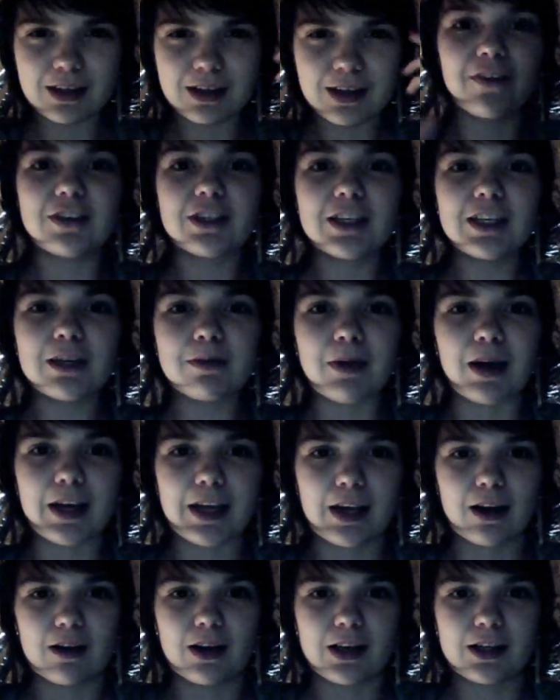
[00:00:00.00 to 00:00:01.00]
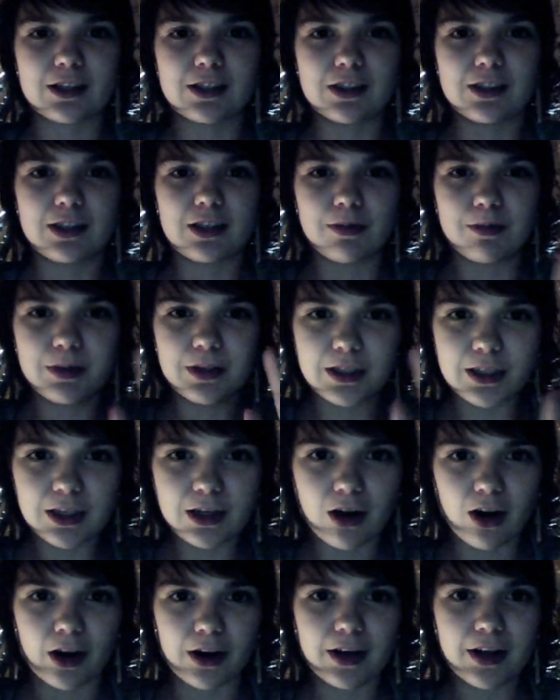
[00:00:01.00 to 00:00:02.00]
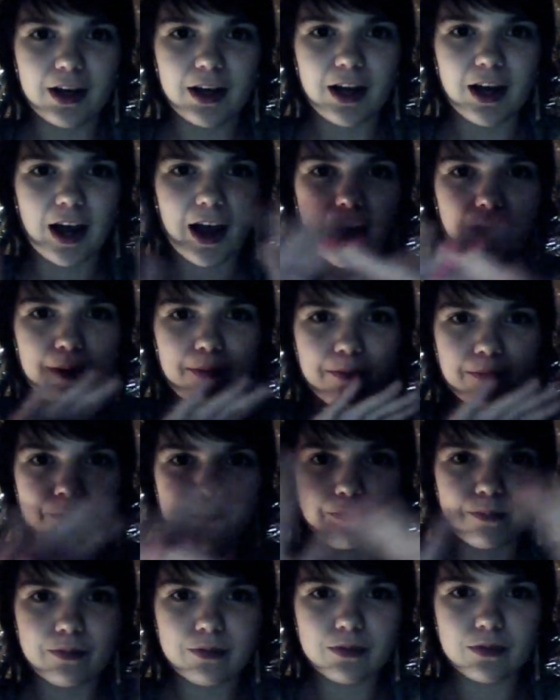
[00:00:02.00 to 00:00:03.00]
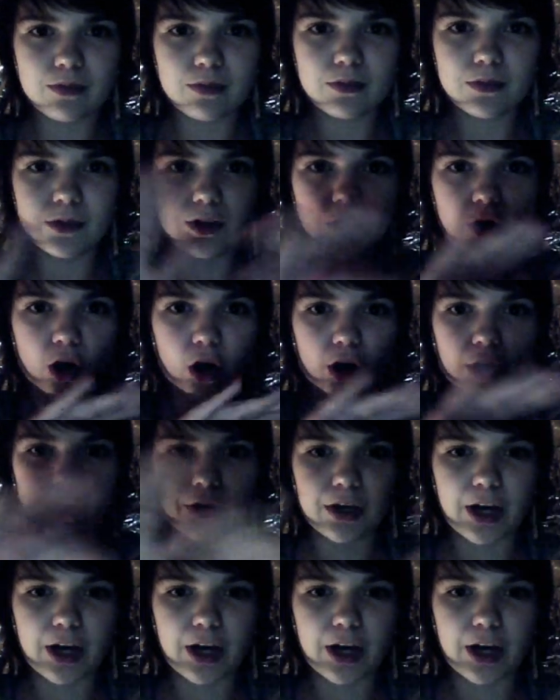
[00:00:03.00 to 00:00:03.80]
I'm deleting my account. I'm completely gone. I'm gone.